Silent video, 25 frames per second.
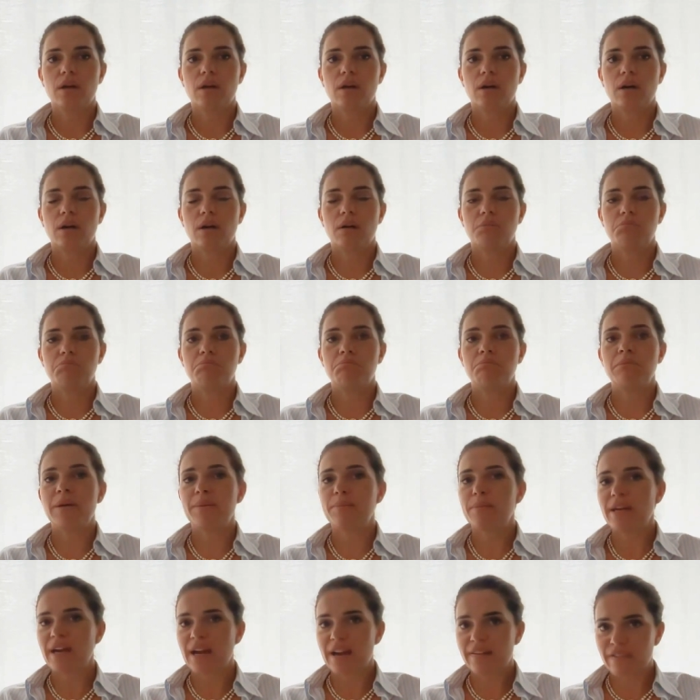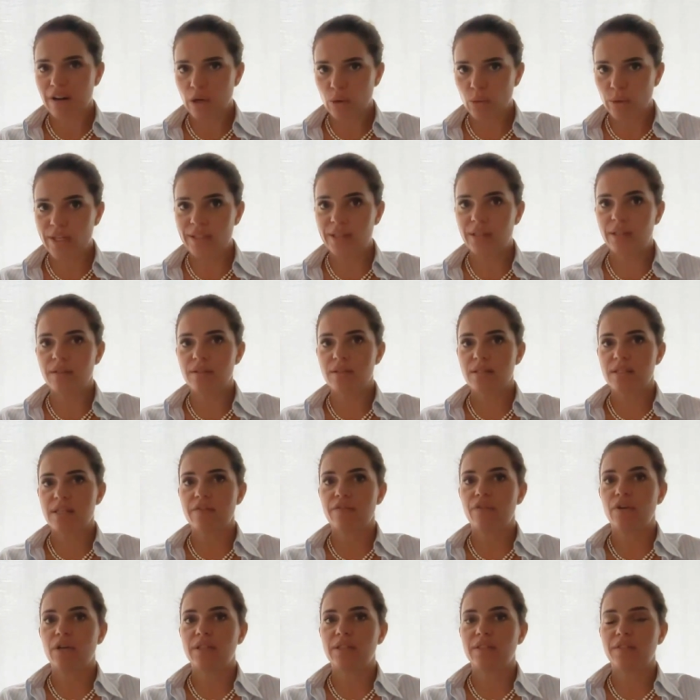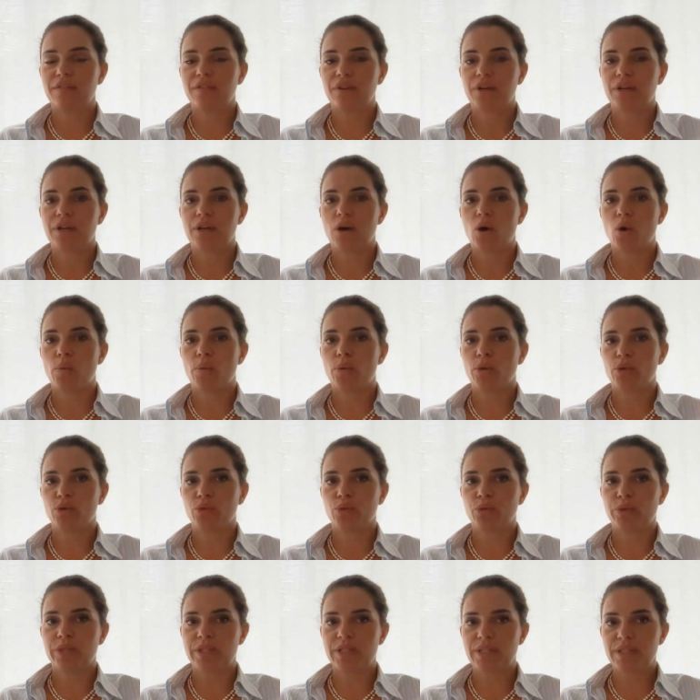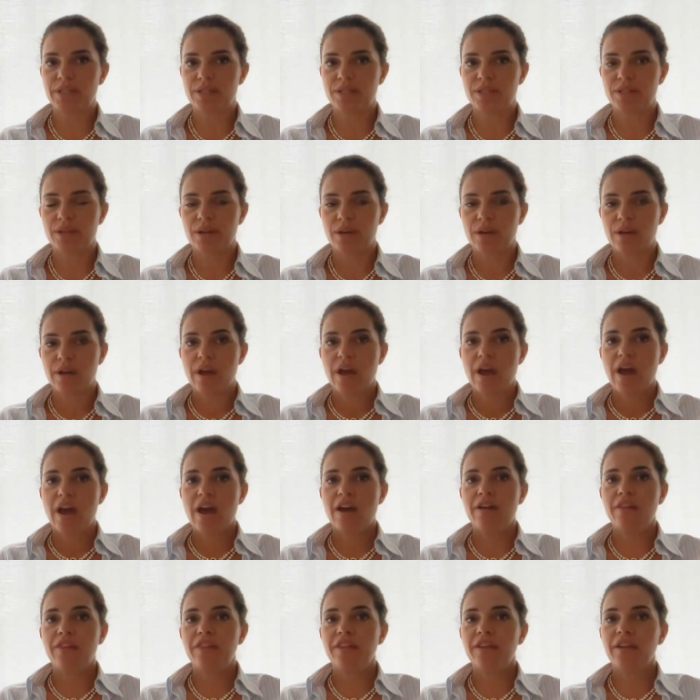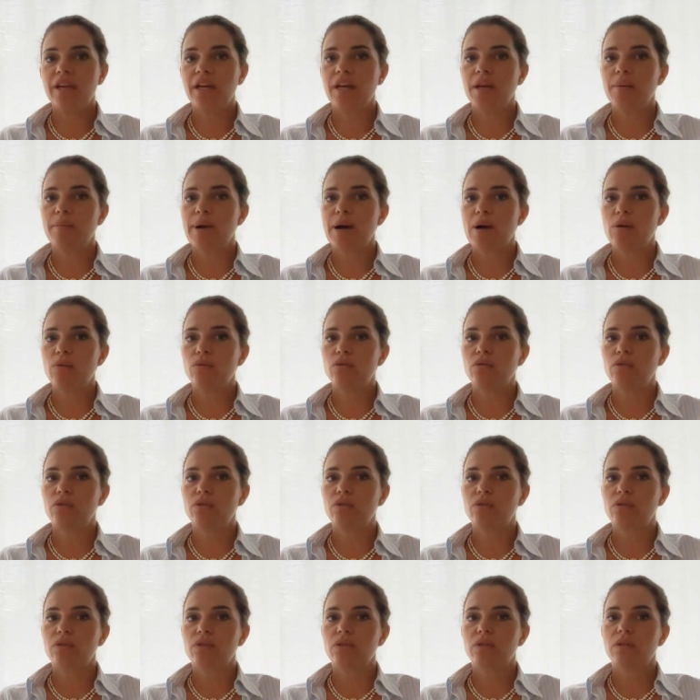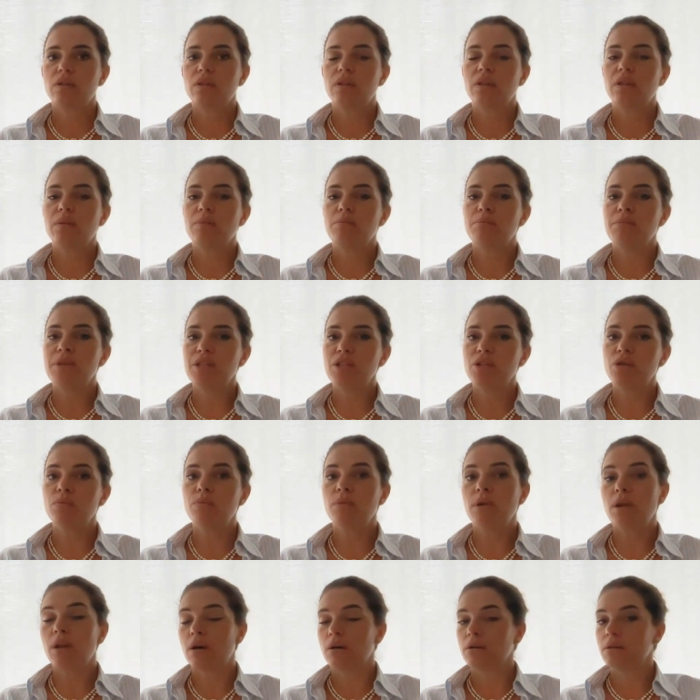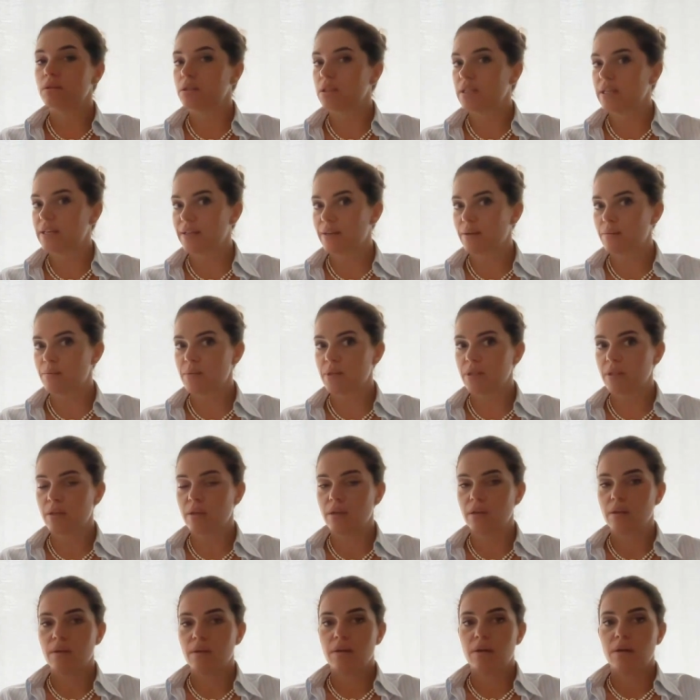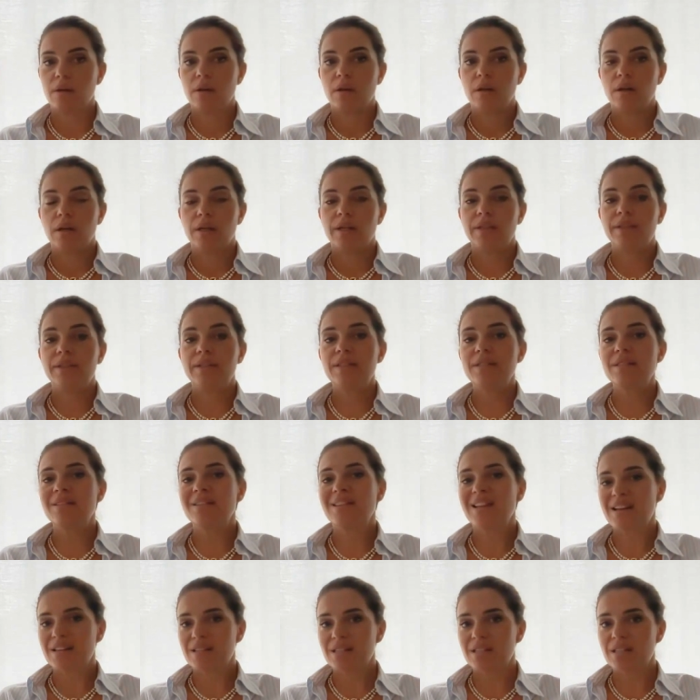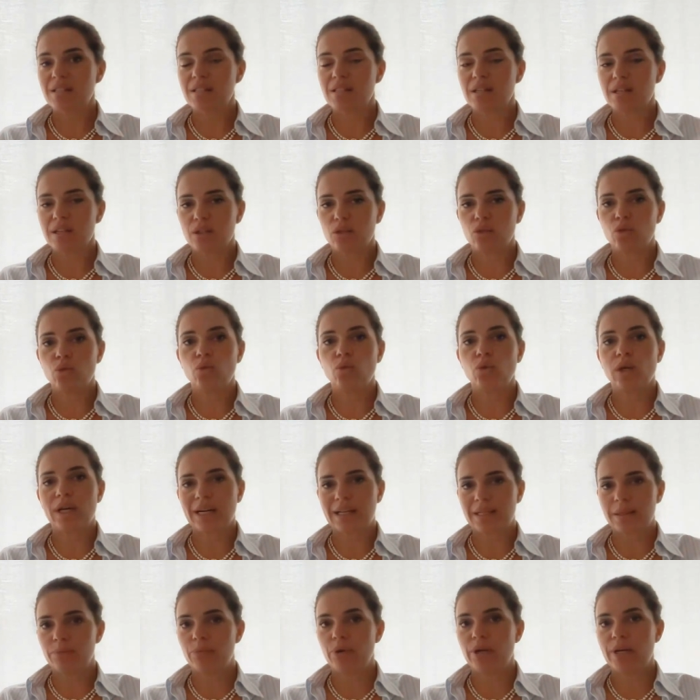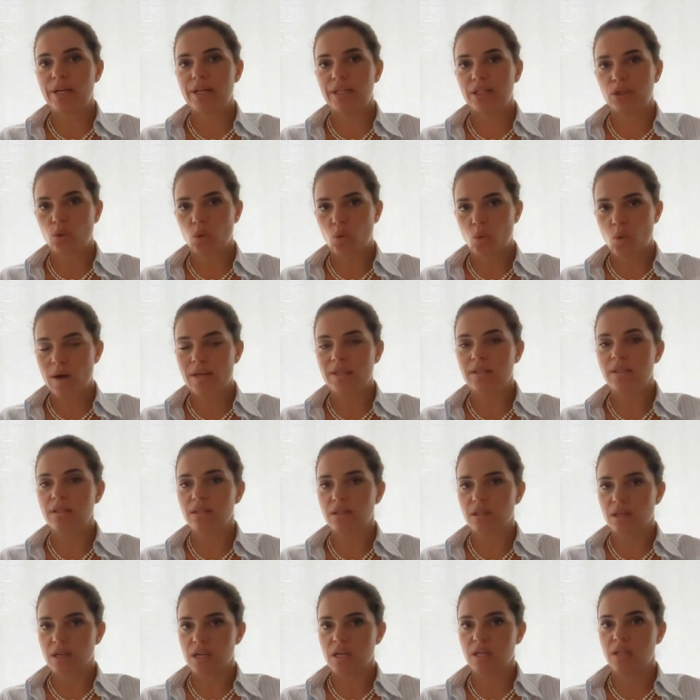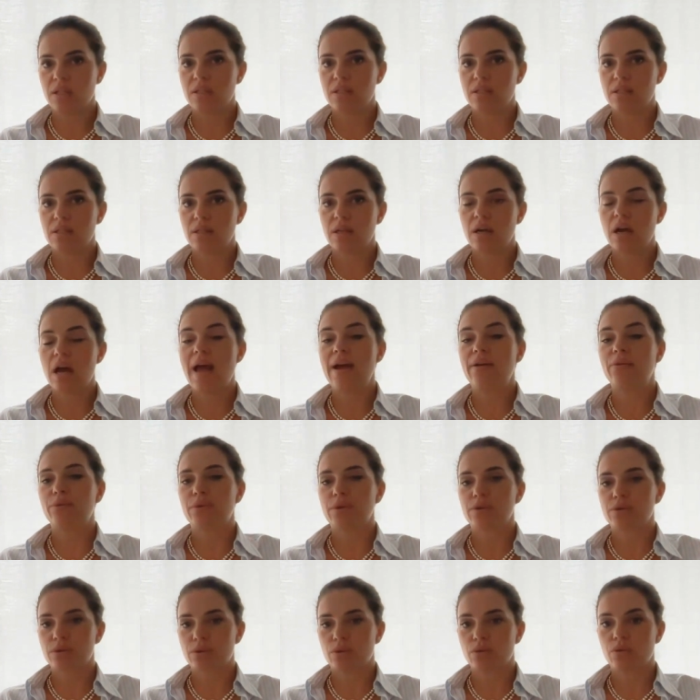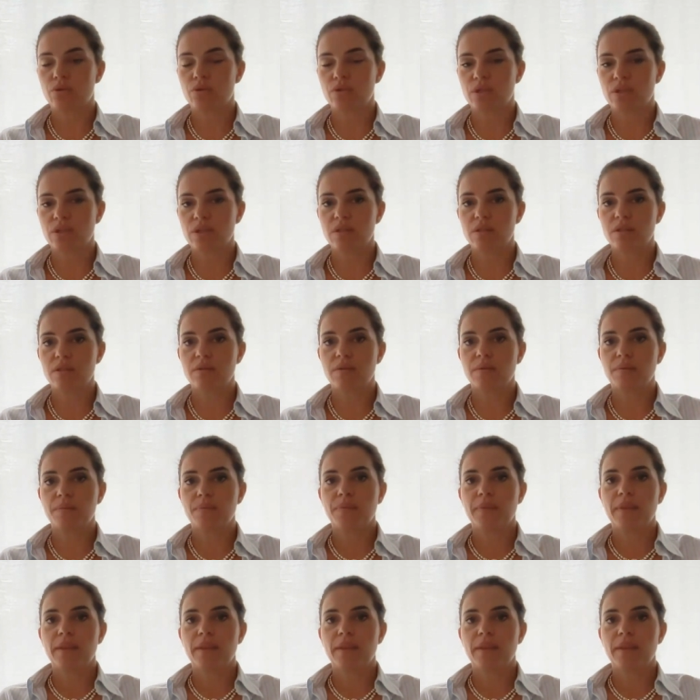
Uh, maybe evaluating several different opportunities and thinking about the medium-long term. It is necessary to calibrate one's needs and resources